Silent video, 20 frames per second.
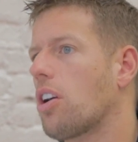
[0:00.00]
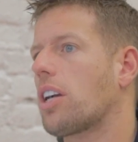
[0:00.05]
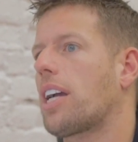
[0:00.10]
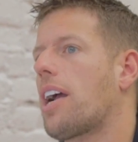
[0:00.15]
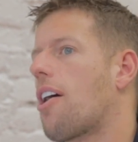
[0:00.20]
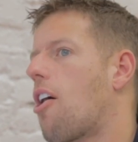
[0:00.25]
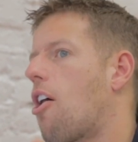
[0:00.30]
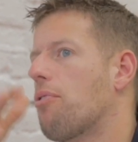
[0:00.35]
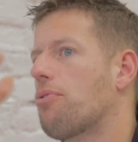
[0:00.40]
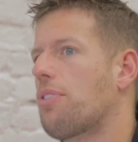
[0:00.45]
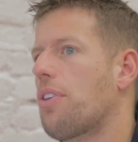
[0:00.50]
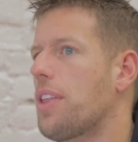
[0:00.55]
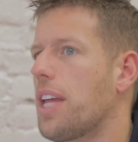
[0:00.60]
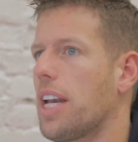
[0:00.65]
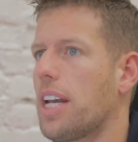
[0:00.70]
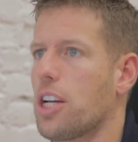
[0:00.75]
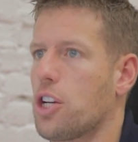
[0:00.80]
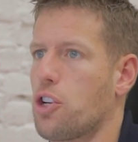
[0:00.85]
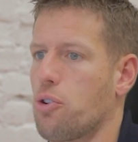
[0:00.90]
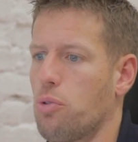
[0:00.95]
okay, after the
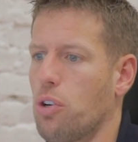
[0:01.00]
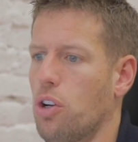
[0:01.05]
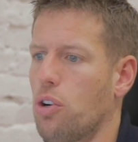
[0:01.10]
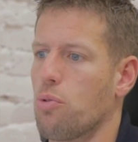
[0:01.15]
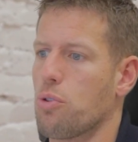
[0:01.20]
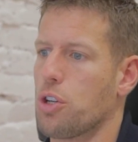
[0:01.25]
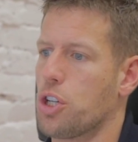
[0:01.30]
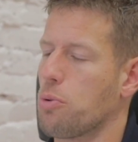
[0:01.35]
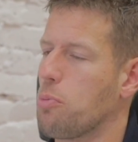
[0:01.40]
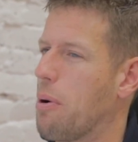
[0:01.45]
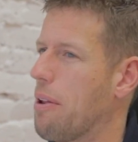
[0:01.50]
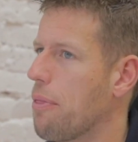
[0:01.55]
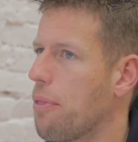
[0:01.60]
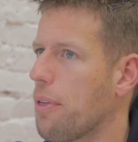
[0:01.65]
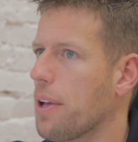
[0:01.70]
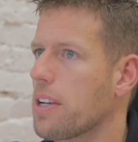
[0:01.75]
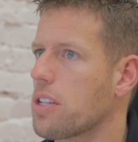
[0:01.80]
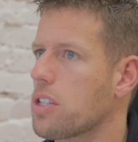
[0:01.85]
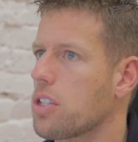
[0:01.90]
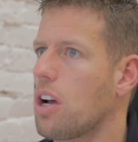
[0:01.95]
initial launch, when
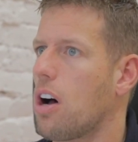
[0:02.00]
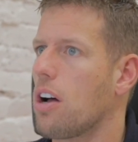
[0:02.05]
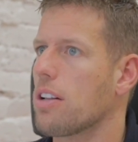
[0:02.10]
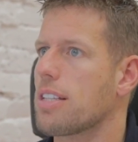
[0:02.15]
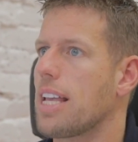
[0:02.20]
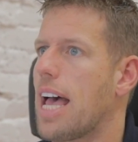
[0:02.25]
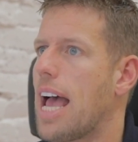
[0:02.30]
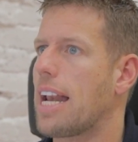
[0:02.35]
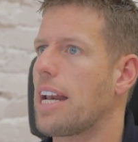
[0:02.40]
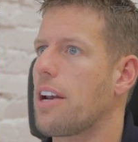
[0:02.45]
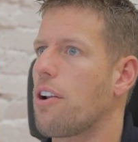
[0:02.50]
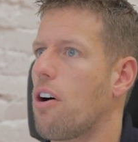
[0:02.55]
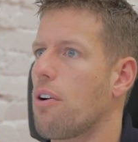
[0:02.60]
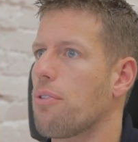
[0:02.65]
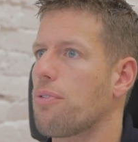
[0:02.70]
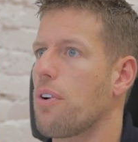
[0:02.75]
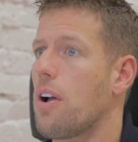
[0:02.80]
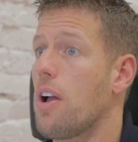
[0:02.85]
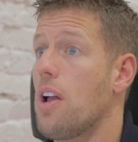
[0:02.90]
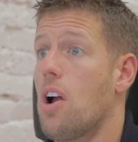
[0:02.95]
things start tailing
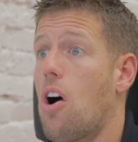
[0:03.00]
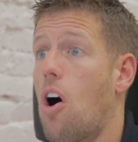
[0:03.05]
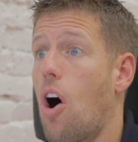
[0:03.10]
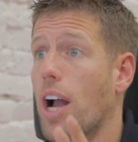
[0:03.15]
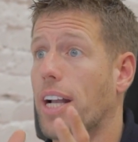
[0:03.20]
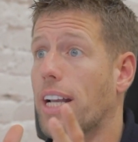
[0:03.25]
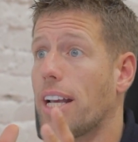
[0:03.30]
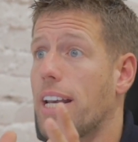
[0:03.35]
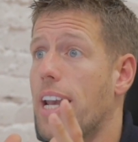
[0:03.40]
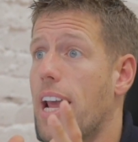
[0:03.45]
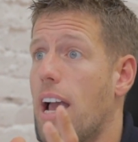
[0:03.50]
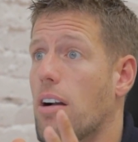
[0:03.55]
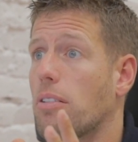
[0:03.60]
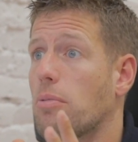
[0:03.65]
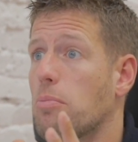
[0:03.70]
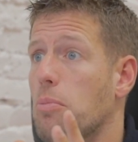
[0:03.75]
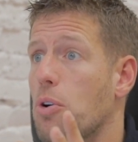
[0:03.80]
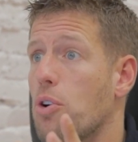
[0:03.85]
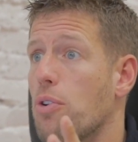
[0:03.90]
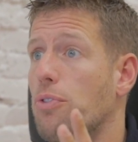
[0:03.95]
off, I can now
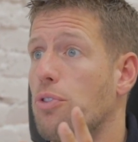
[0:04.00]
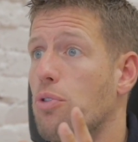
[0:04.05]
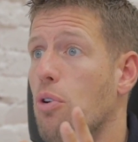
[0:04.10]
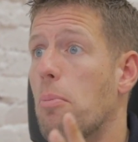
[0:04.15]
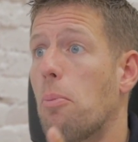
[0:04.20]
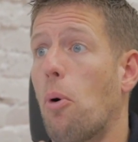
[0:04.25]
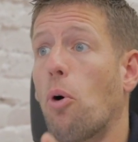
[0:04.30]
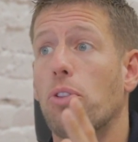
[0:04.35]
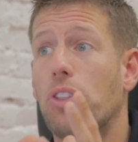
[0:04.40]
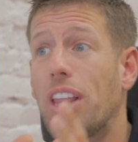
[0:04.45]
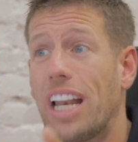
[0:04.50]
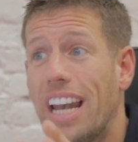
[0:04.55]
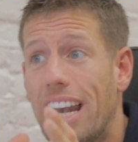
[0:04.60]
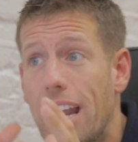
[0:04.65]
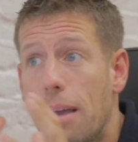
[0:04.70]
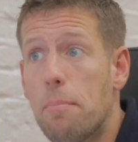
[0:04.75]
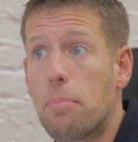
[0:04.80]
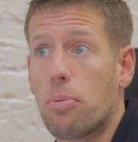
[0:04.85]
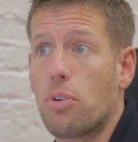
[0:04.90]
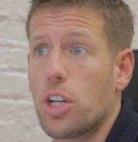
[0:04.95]
move to a more
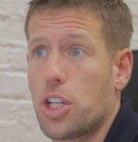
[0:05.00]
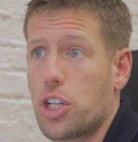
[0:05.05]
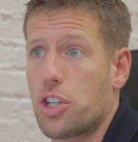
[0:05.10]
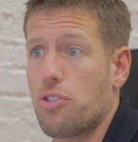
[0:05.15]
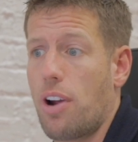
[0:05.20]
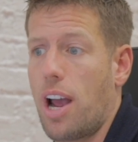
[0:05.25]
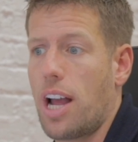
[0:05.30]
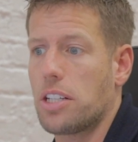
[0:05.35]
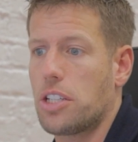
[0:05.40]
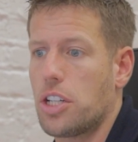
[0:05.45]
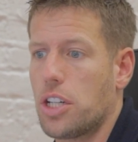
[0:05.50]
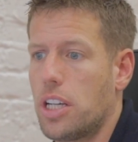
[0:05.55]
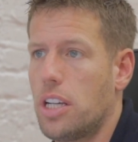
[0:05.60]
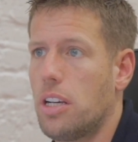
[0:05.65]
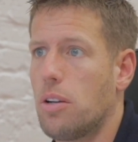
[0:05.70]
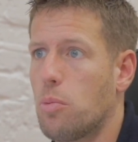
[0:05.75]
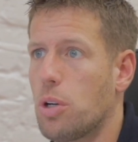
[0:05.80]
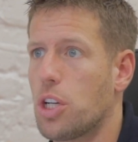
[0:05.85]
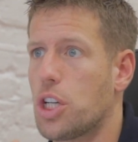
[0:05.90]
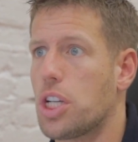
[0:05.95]
deliberate
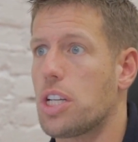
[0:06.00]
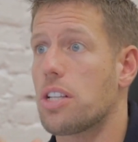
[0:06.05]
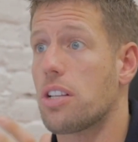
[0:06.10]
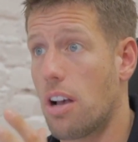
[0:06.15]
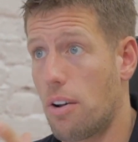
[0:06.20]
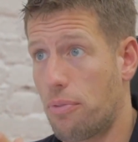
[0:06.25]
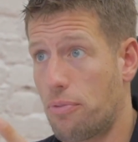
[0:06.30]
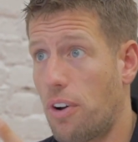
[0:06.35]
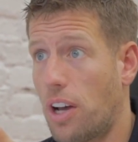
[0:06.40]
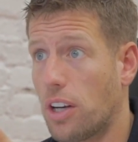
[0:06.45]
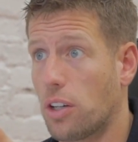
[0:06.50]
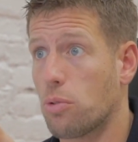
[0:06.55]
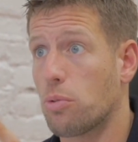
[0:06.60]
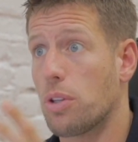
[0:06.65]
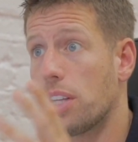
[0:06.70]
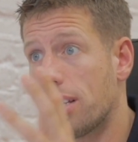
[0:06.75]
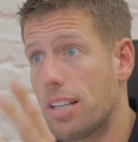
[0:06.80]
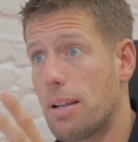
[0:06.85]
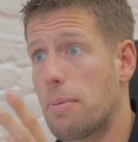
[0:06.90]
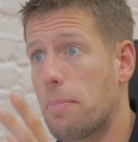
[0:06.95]
strategy, which is a funnel
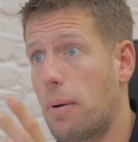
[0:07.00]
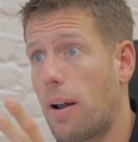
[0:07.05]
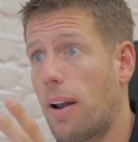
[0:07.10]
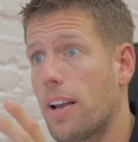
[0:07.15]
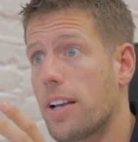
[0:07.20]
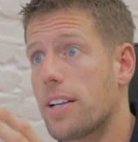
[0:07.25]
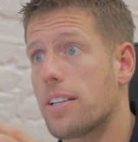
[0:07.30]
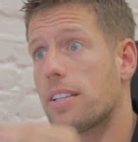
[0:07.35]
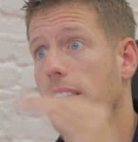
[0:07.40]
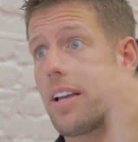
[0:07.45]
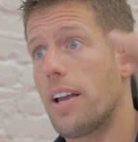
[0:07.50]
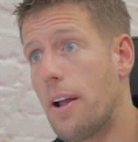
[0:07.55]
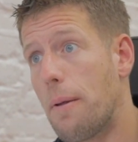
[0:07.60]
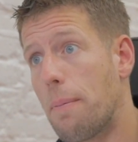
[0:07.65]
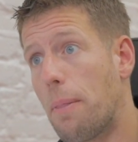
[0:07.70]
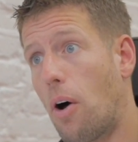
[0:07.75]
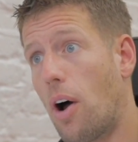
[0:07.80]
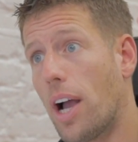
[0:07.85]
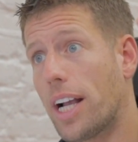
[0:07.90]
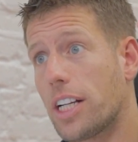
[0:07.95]
that's in place
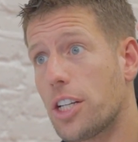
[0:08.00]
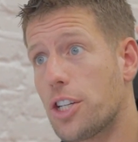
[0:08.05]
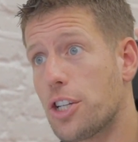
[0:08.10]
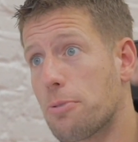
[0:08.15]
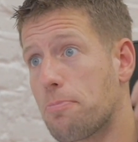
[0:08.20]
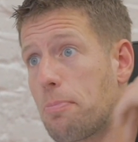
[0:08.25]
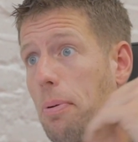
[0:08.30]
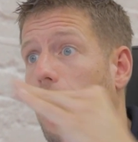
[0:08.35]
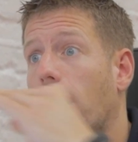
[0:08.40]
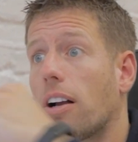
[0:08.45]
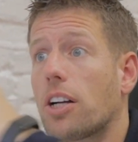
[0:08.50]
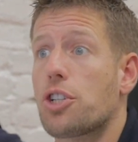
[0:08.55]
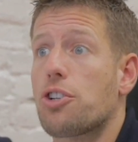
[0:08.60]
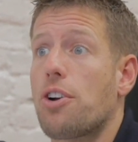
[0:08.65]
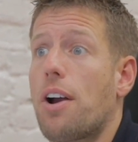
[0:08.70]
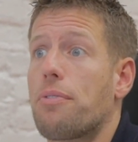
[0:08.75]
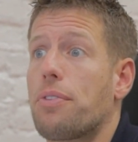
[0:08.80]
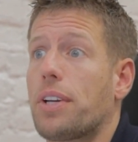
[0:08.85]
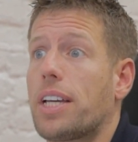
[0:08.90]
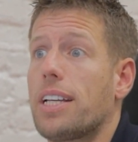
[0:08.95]
that I can just plug
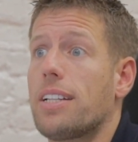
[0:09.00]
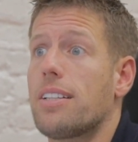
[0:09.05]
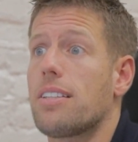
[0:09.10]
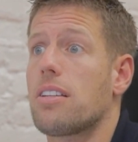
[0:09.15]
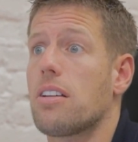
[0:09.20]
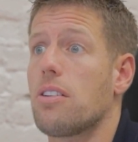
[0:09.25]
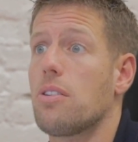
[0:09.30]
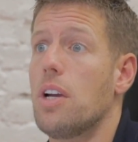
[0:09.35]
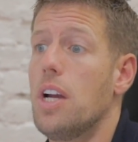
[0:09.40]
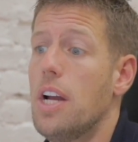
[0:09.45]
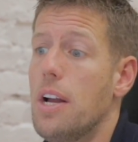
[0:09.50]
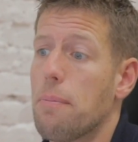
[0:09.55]
traffic into.